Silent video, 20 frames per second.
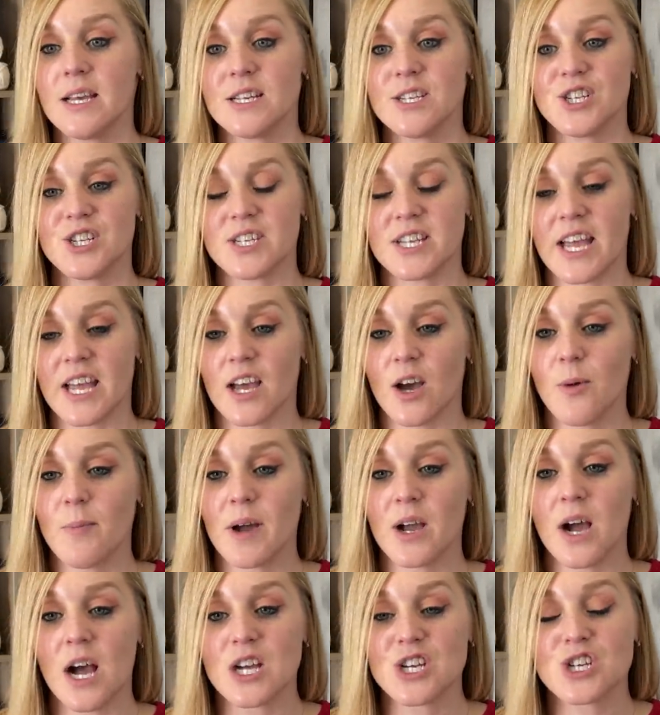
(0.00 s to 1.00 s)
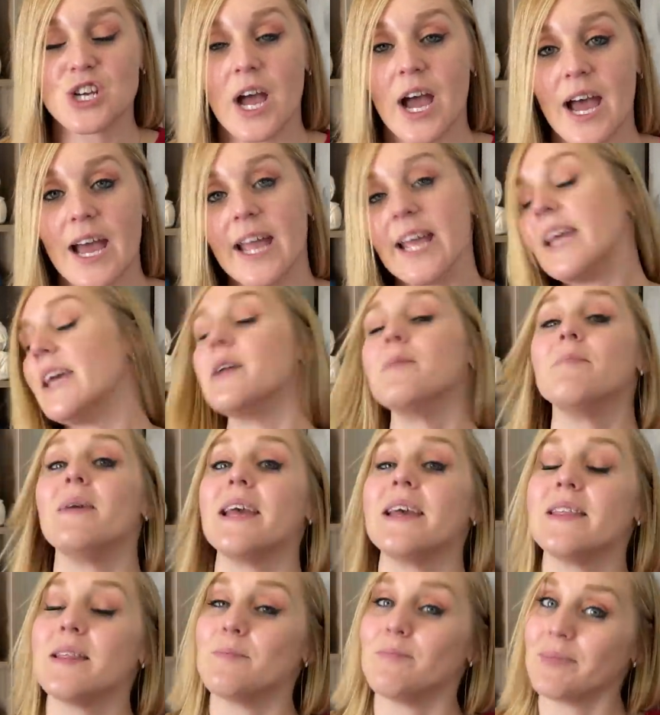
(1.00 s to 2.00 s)
She's like, oh my gosh, I can
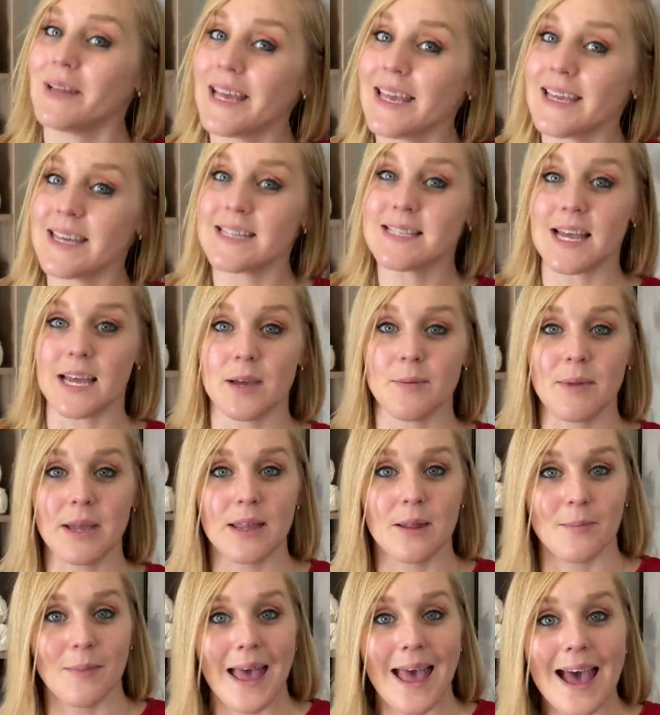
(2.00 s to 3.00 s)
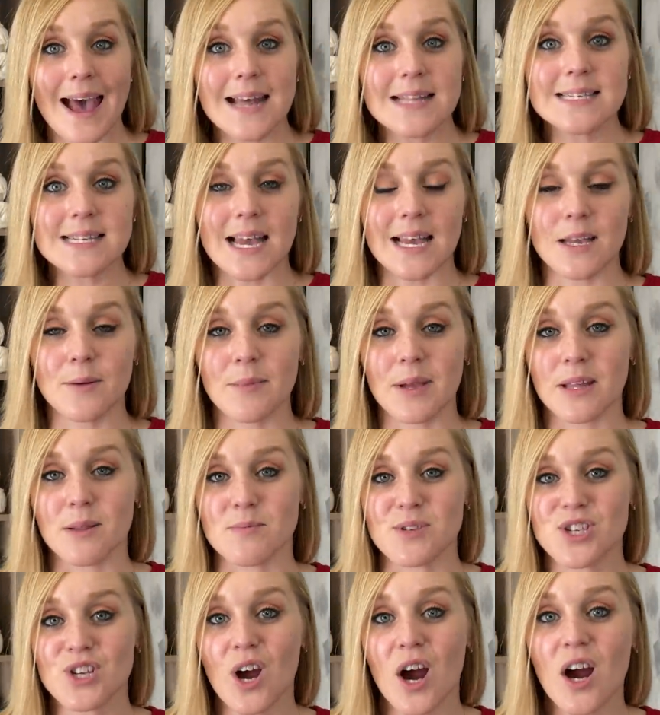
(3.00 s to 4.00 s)
make them blankets, I can make them hats, I can make
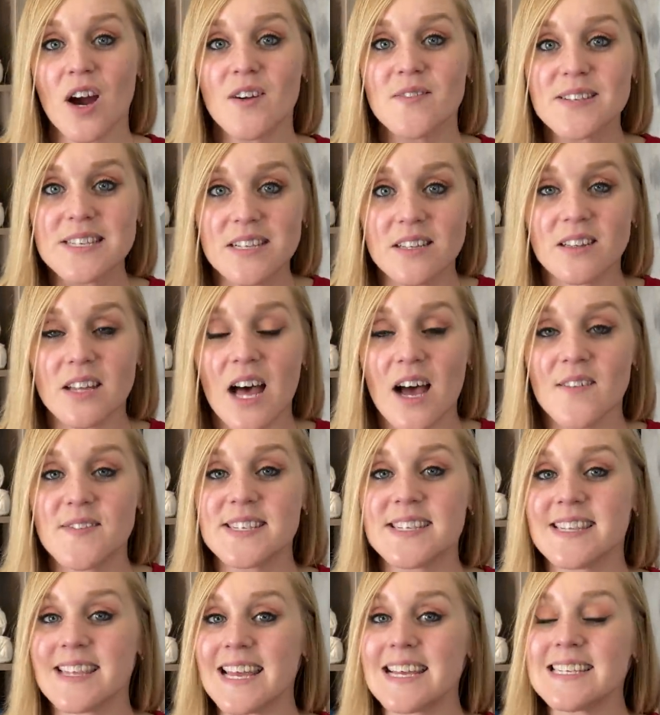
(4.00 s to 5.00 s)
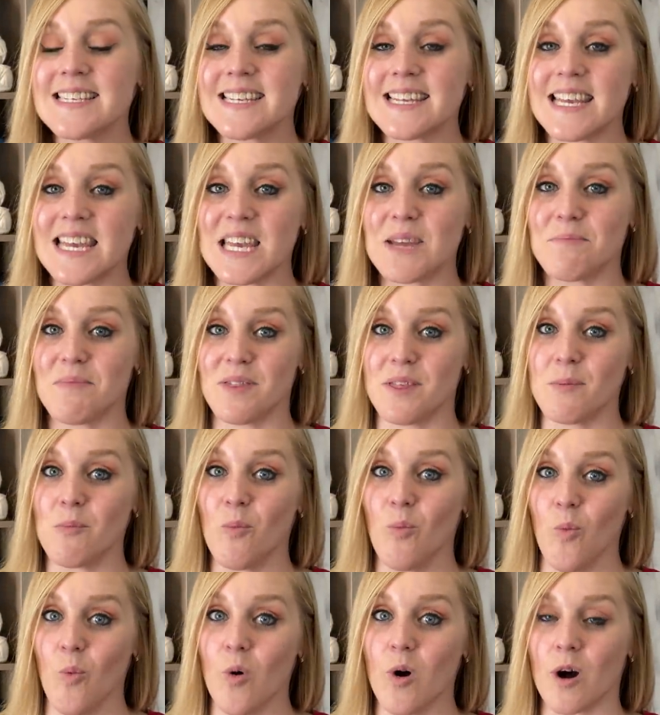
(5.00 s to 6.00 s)
them scarves, gloves, things to keep
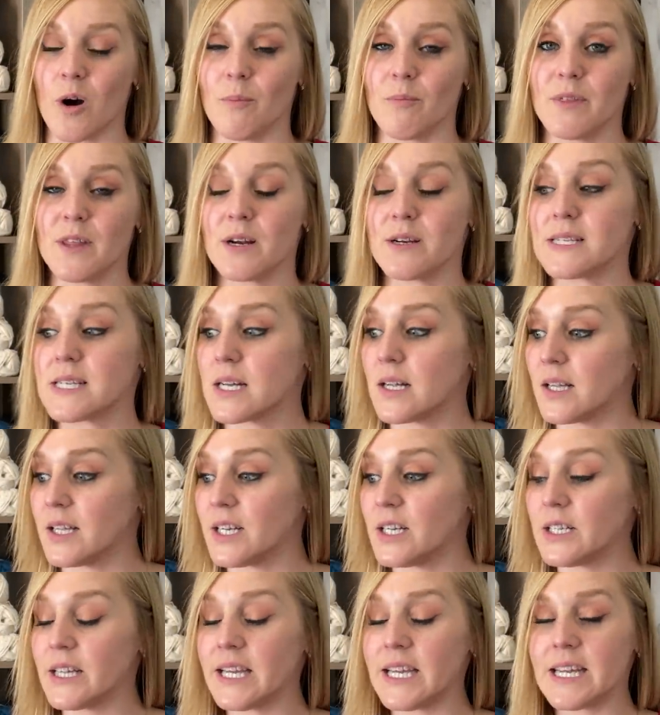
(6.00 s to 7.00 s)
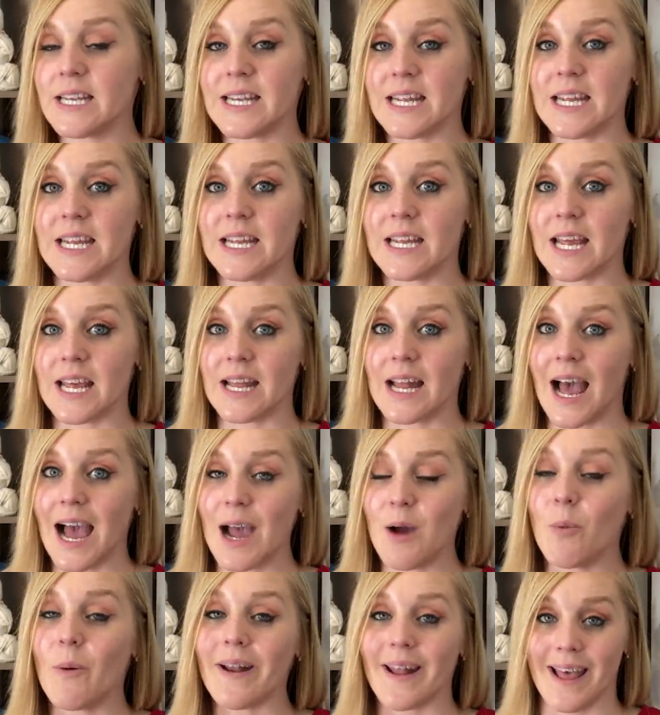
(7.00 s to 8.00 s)
them warm. There is clearly a need and
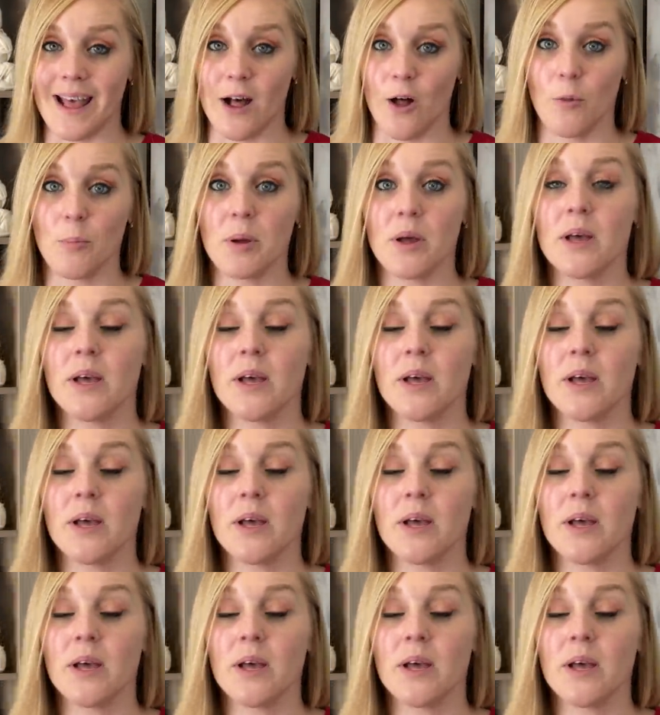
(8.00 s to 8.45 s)
I wanna help.